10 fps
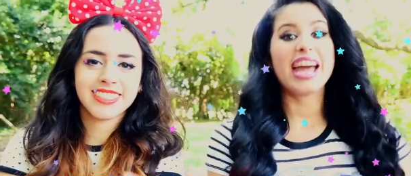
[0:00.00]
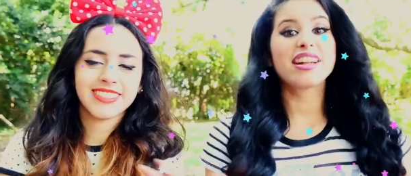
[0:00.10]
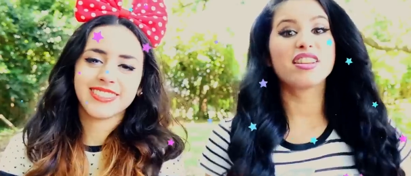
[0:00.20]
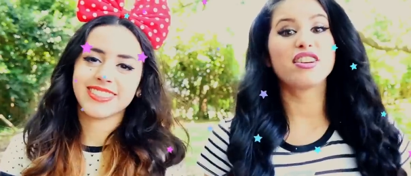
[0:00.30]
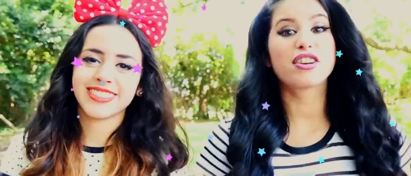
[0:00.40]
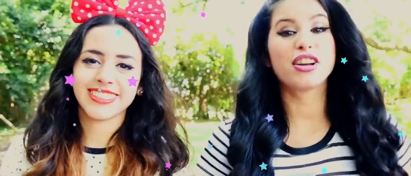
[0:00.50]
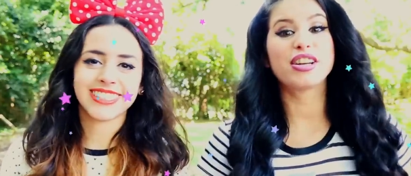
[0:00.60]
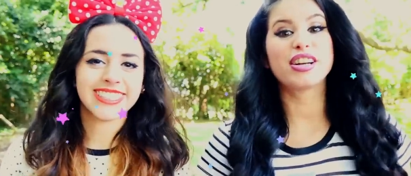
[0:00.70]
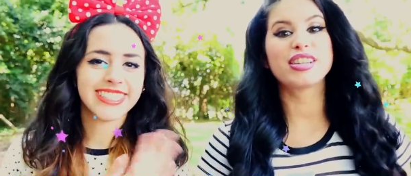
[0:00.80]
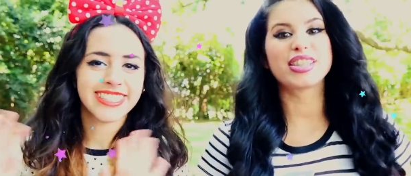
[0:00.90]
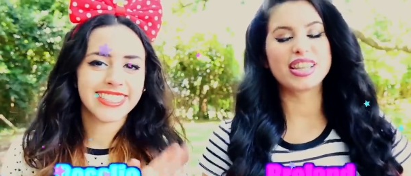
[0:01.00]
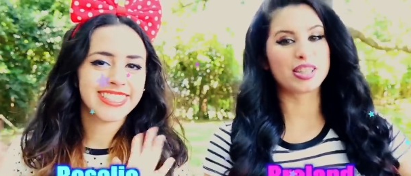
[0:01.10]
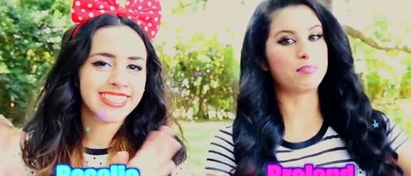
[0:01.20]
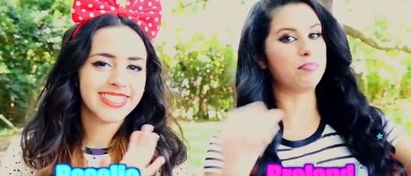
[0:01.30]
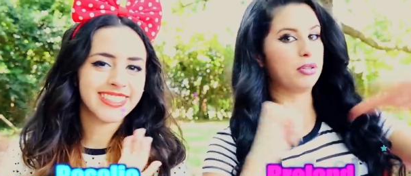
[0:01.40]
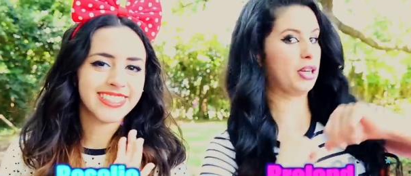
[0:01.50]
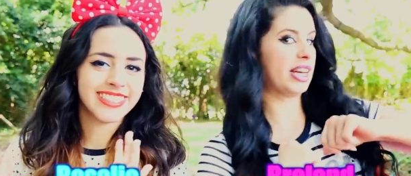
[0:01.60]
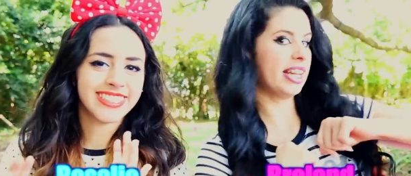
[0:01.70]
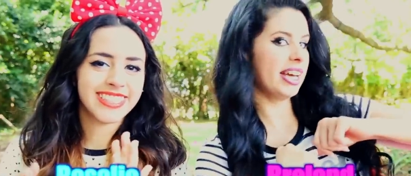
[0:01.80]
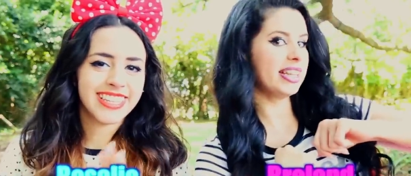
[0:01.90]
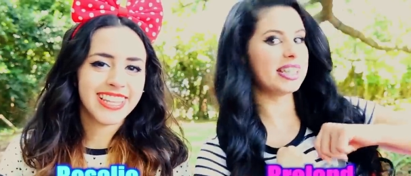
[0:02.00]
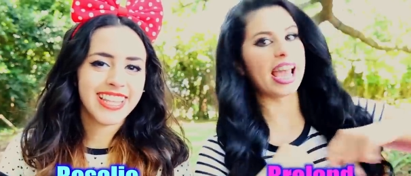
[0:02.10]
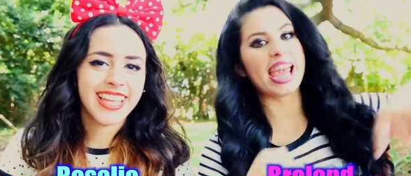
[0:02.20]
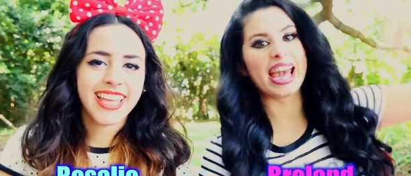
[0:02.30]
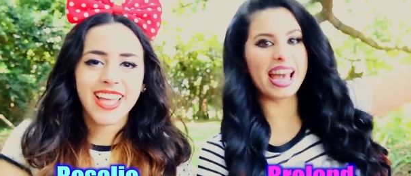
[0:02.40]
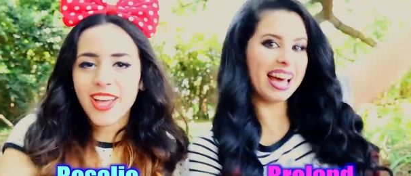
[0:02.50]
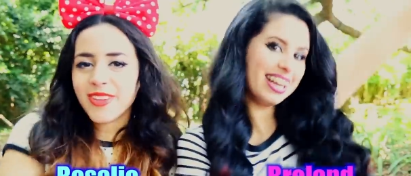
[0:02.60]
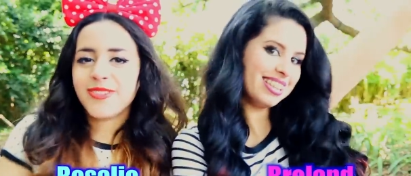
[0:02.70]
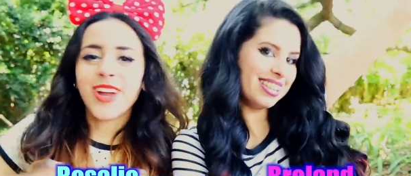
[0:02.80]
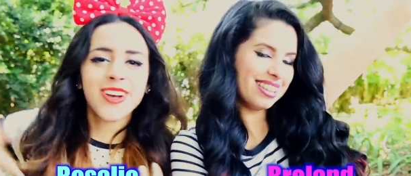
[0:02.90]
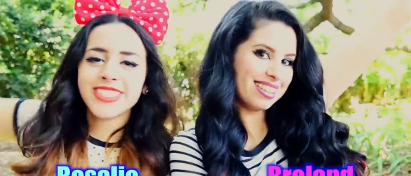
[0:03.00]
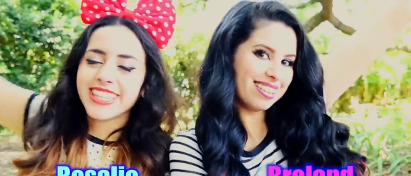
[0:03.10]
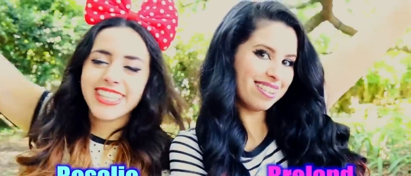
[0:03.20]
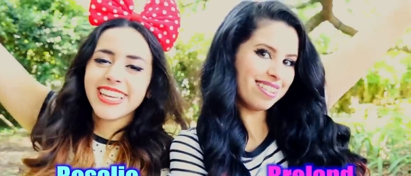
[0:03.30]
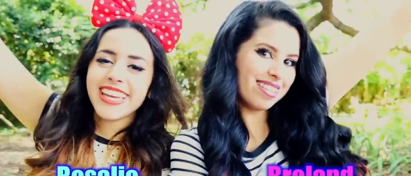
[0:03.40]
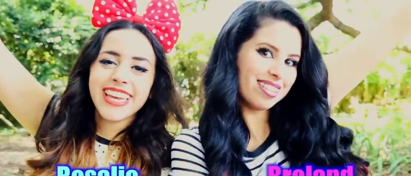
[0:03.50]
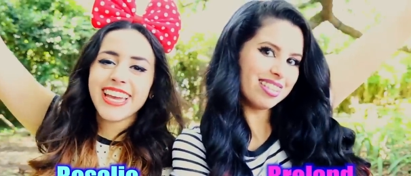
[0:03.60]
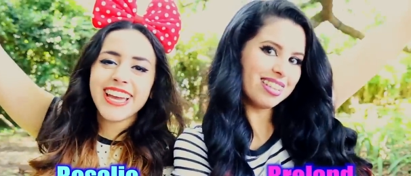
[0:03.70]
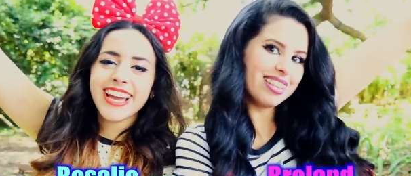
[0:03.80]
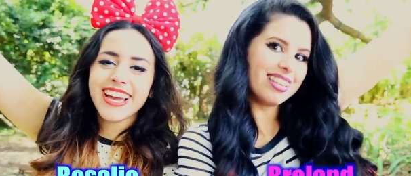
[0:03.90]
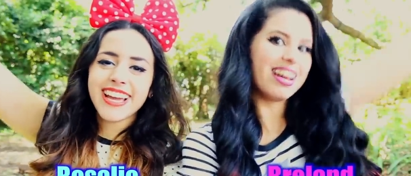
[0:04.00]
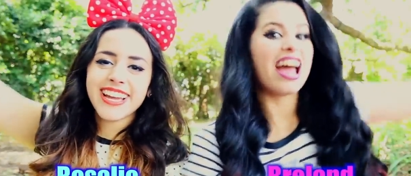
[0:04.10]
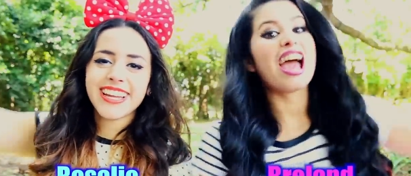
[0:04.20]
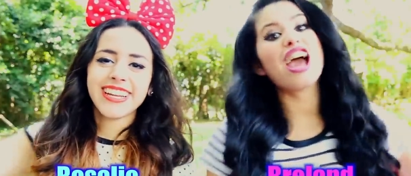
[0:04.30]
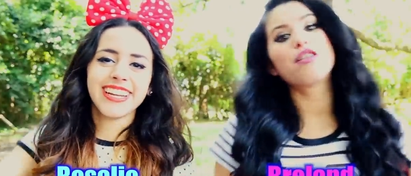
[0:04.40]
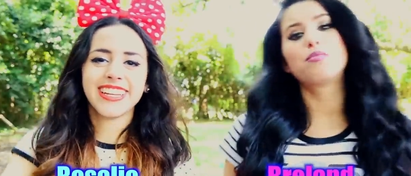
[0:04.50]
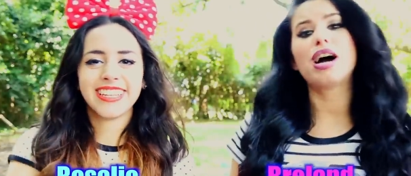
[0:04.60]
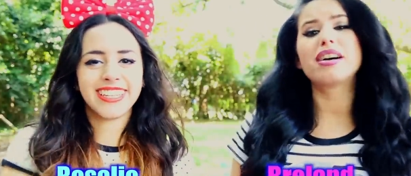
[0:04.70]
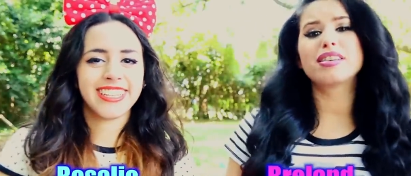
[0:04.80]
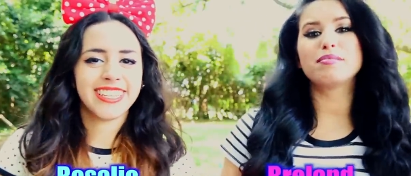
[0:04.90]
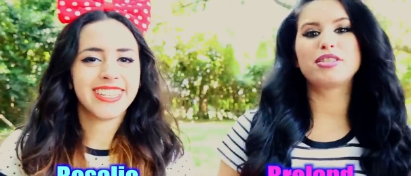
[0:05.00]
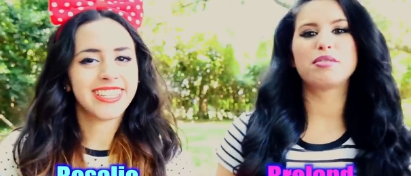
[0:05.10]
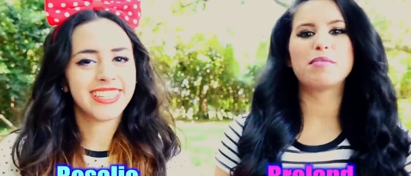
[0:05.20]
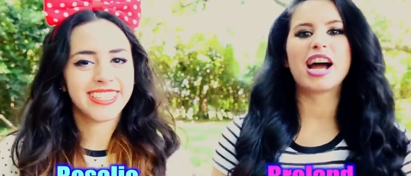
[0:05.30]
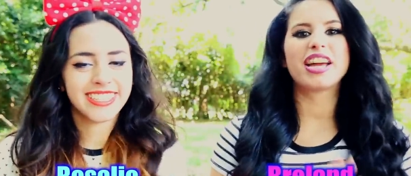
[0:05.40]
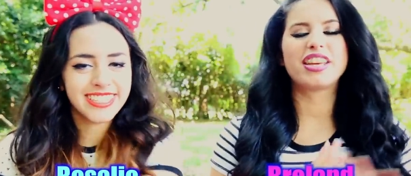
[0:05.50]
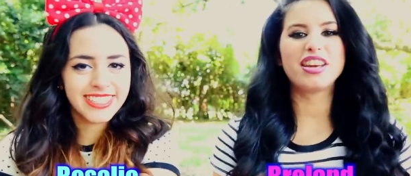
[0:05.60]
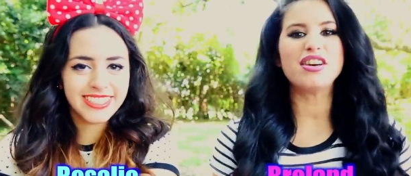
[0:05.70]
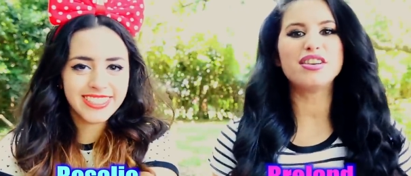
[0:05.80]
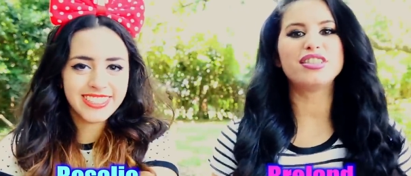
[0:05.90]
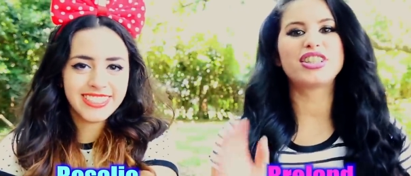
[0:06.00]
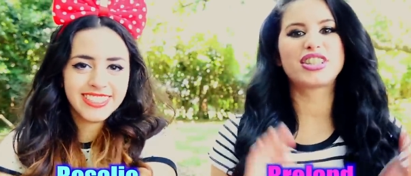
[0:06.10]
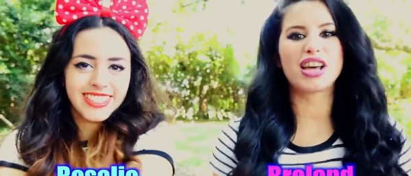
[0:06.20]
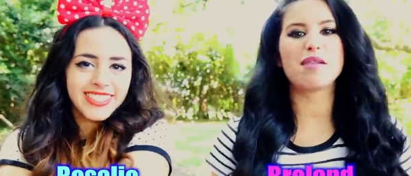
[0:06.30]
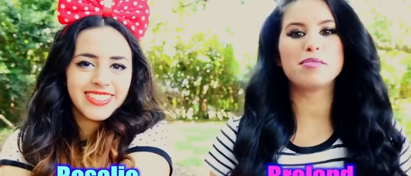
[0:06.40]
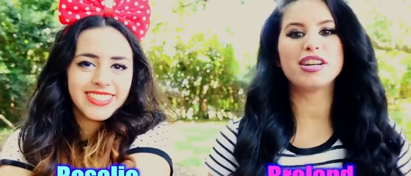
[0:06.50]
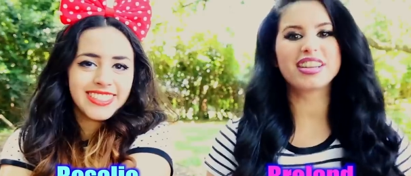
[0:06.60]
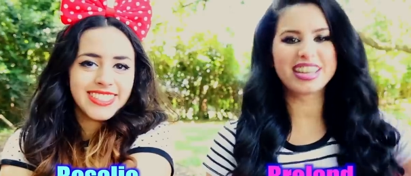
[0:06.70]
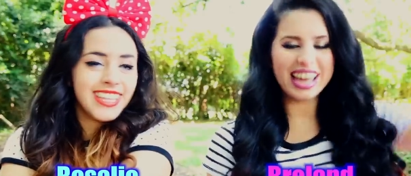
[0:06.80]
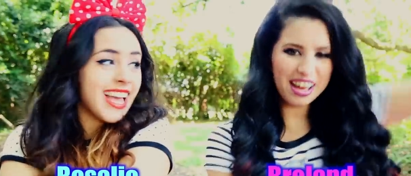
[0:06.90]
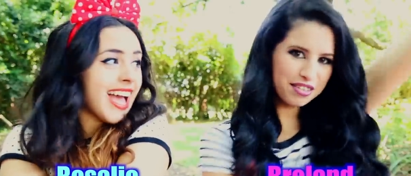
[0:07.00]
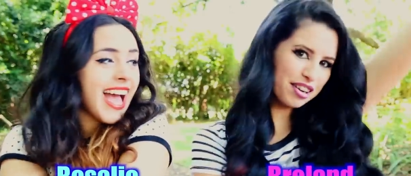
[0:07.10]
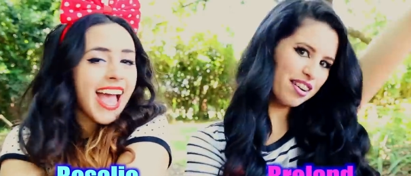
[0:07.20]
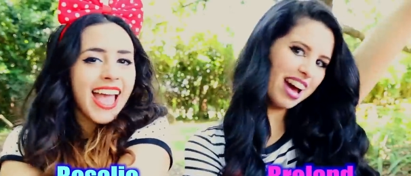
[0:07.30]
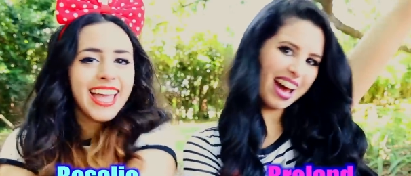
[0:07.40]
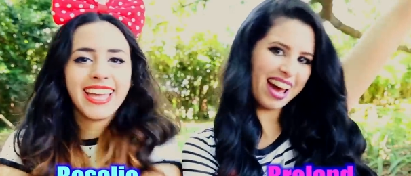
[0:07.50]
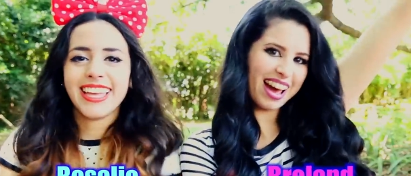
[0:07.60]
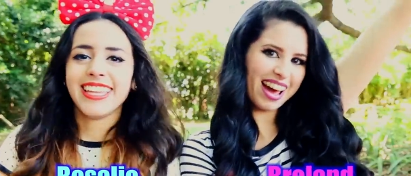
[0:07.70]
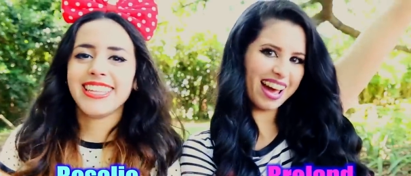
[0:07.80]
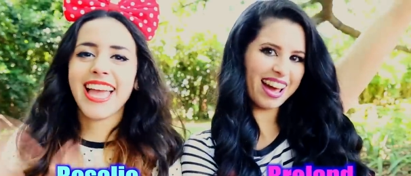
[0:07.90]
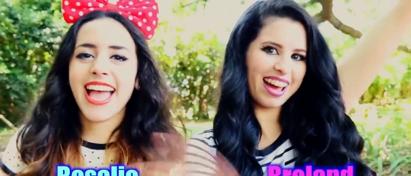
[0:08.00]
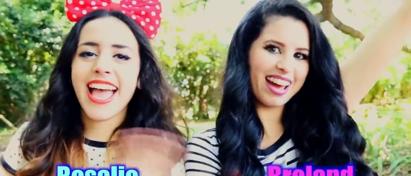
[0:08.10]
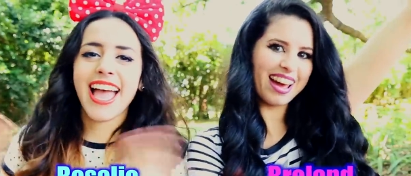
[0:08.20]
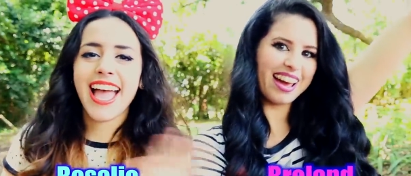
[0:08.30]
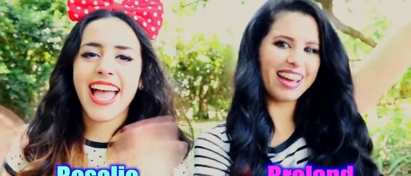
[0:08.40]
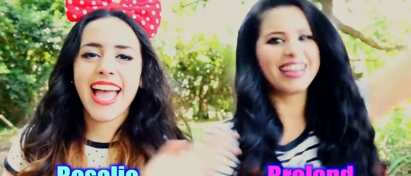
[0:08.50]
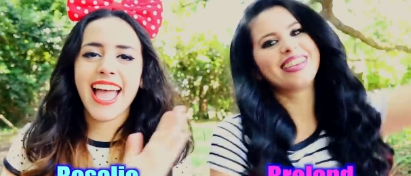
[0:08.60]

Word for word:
Speaker 1: Hey, glitter critters! It's Breland and Rosalie here, and welcome to my huge summer giveaway! Yay!